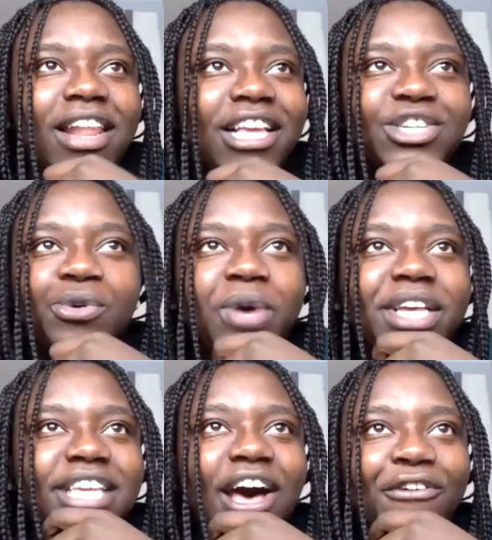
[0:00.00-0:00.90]
like 2
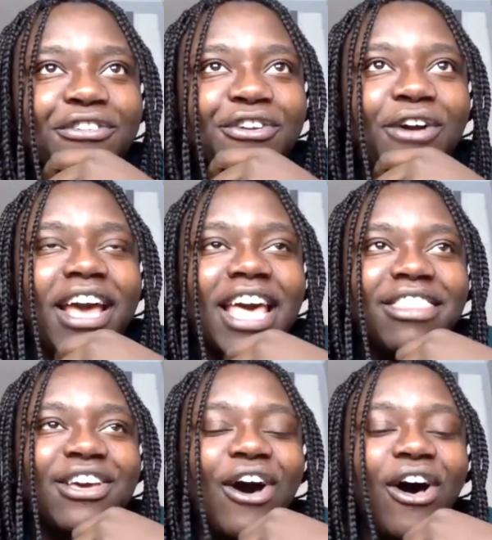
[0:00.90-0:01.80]
weeks after, I
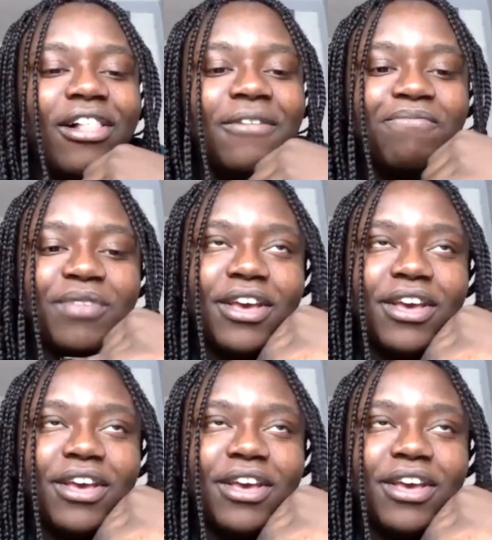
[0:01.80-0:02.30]
got the call,